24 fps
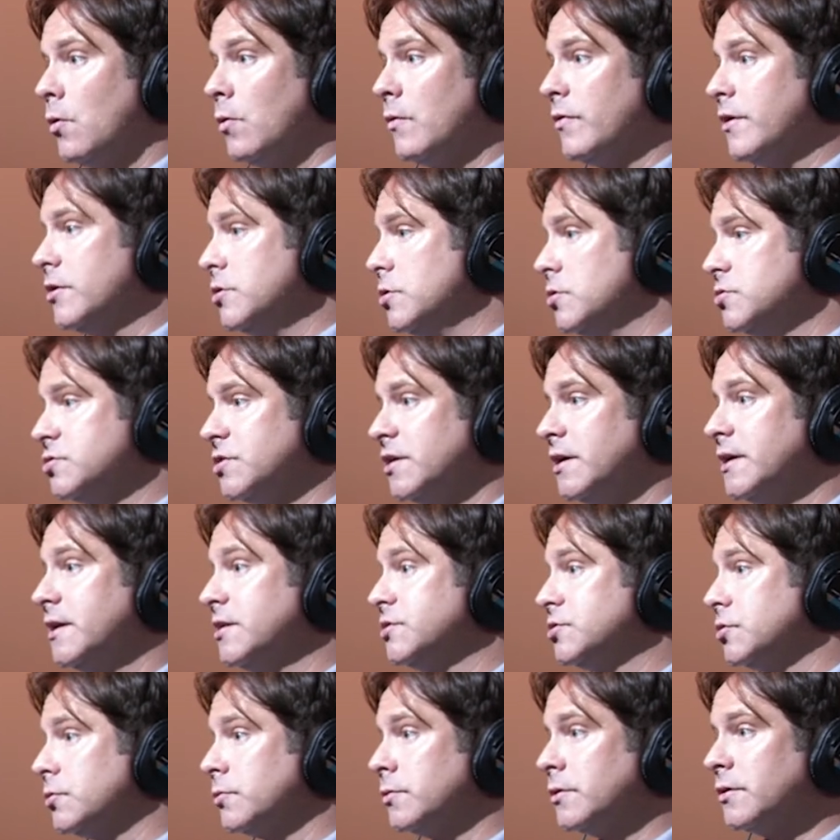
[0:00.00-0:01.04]
it or they're using it
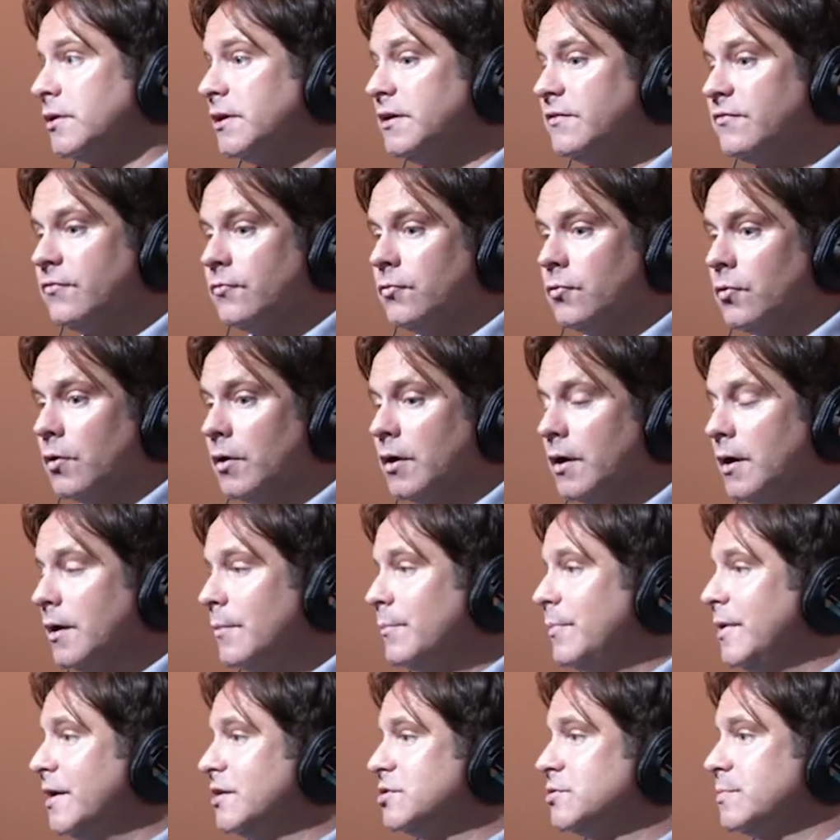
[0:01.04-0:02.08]
internally for
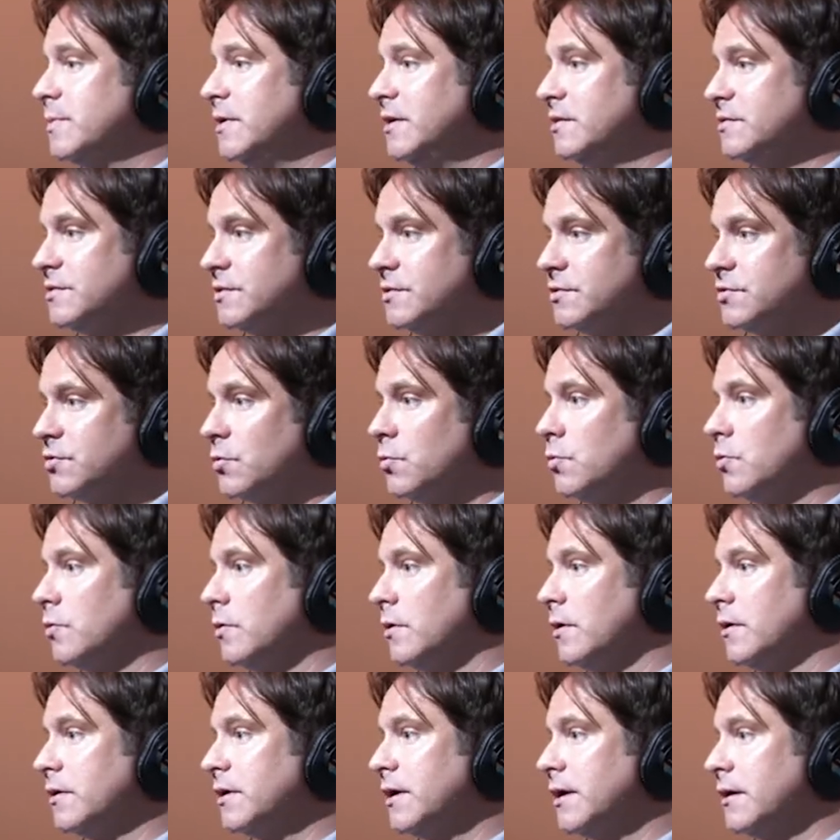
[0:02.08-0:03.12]
pitch pieces
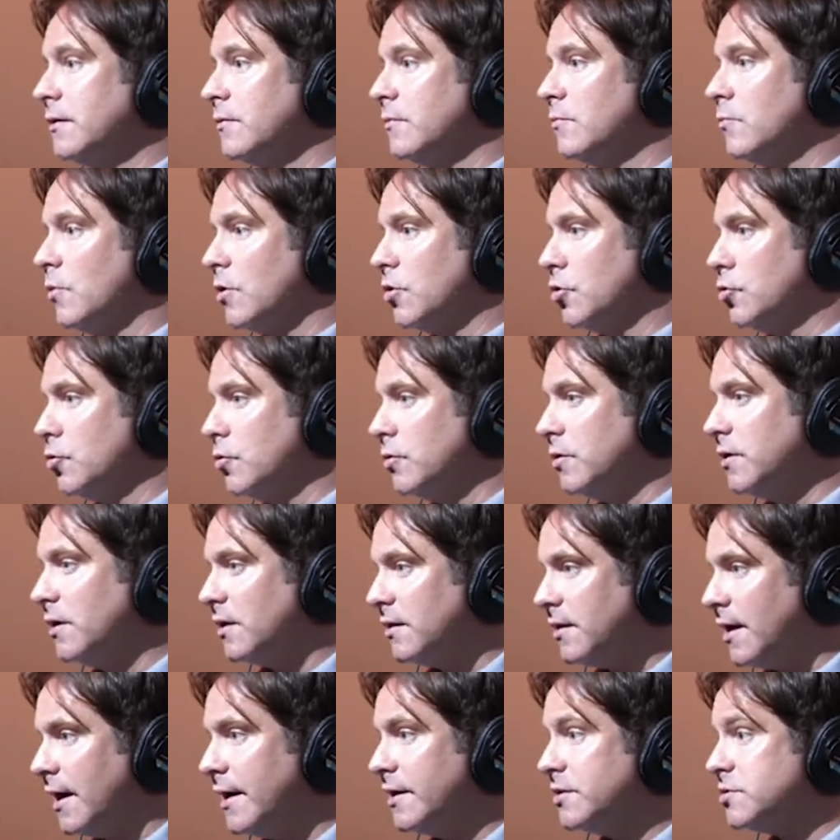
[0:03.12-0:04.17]
or you know recruiting
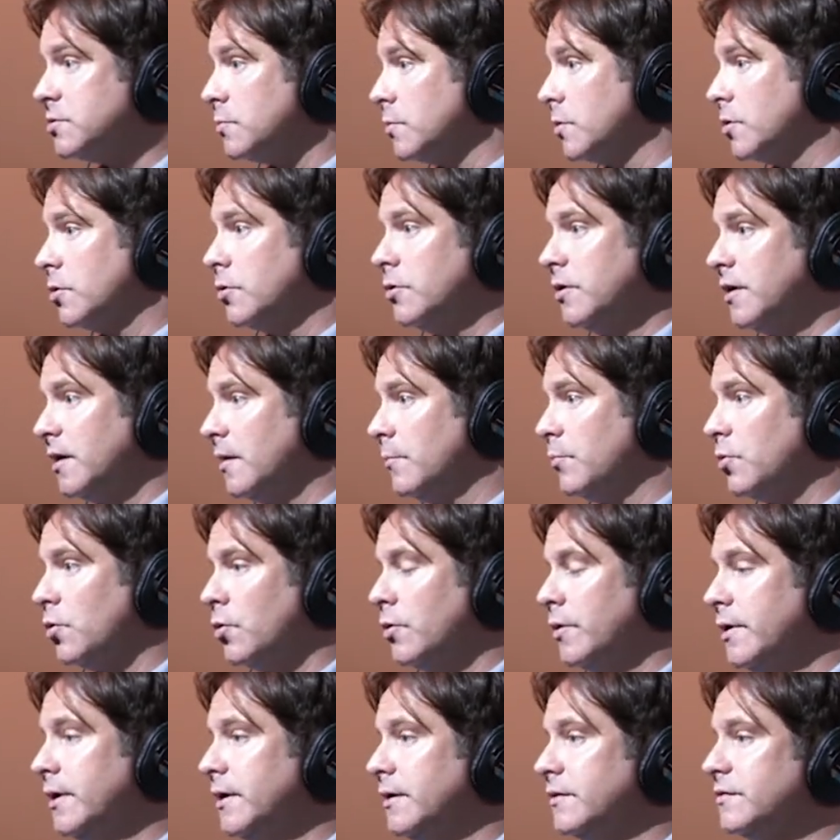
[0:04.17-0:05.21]
clients or recruiting
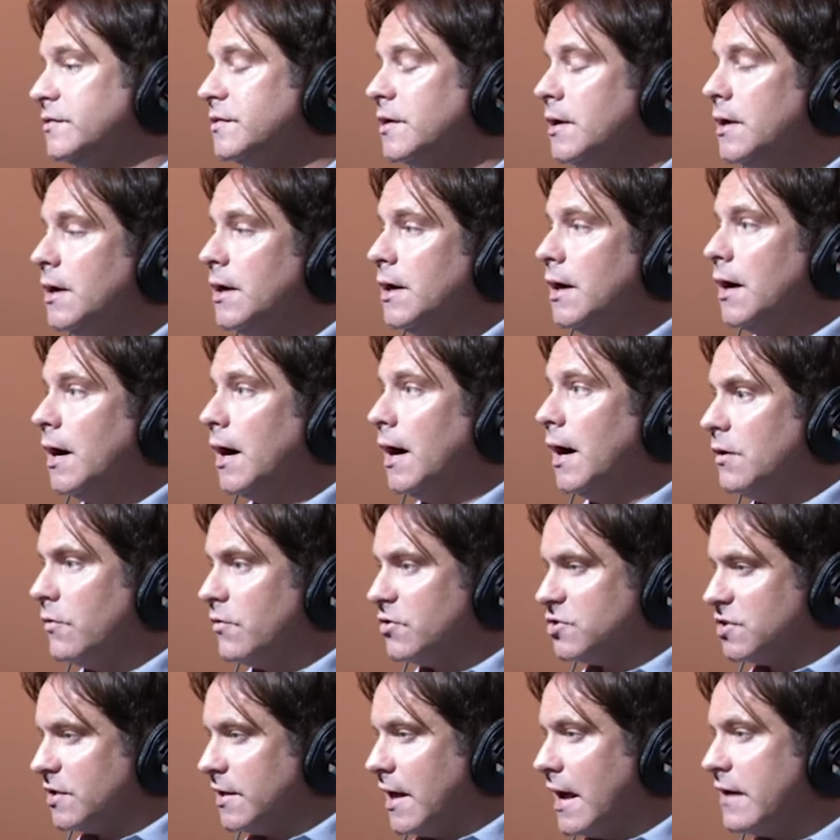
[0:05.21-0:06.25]
employees you know
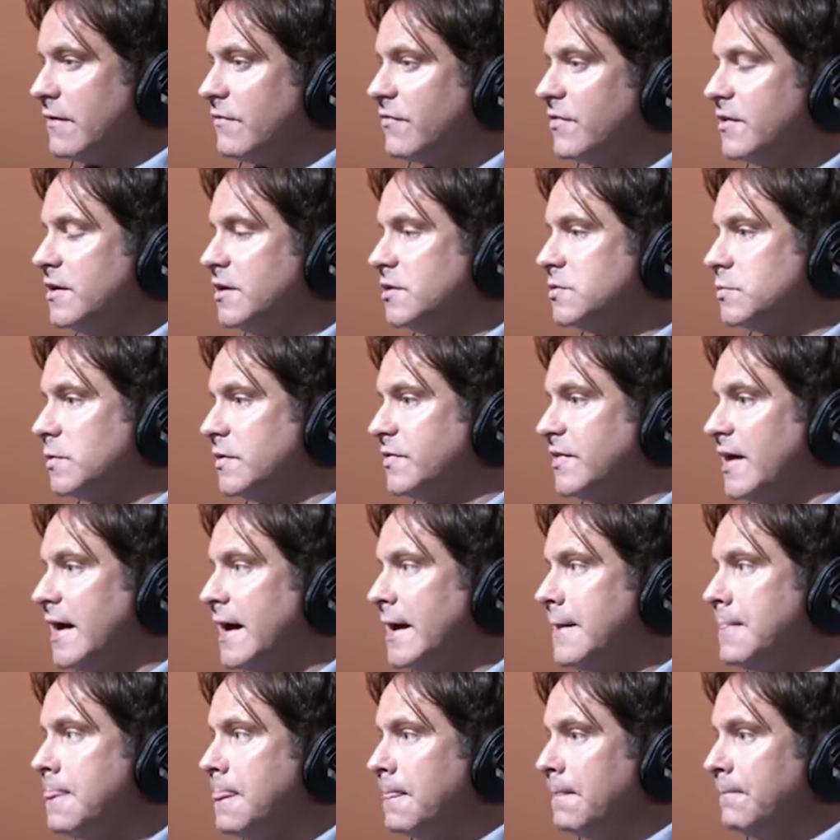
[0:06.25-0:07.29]
there's a lot of things with
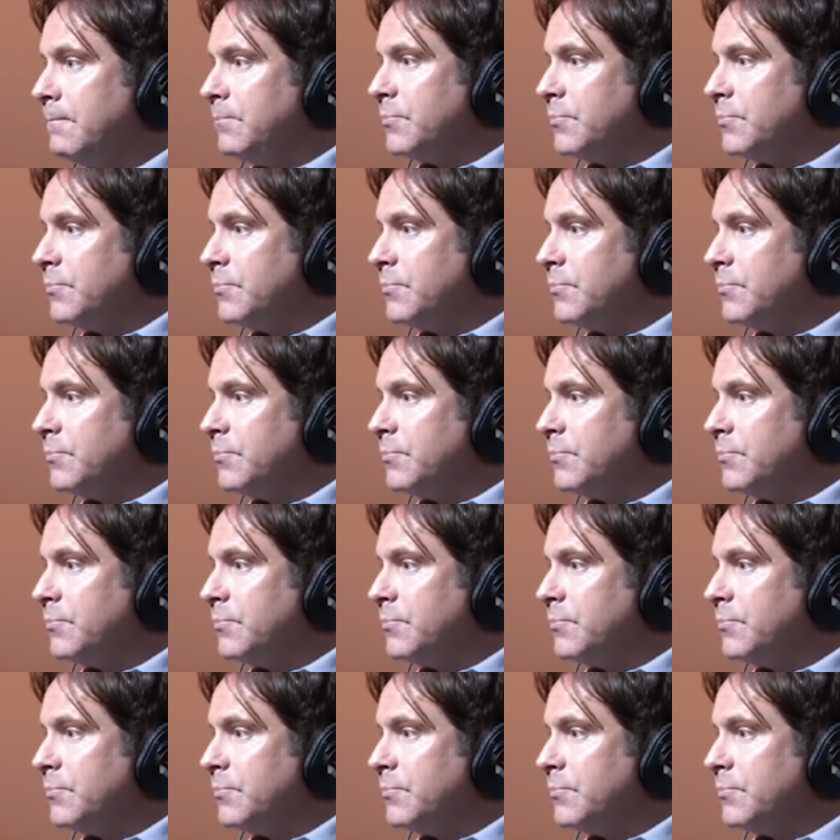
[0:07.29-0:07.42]
that